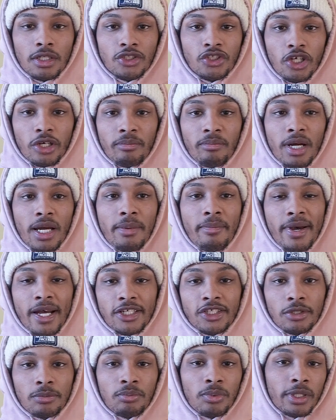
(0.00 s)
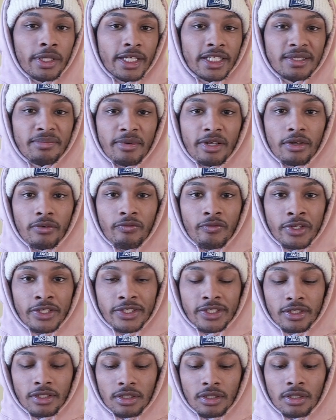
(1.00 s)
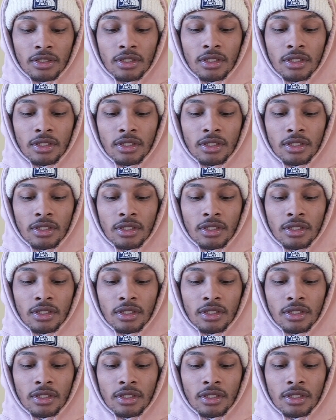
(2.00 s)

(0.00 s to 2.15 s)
during my matchup against Mecha Frieza,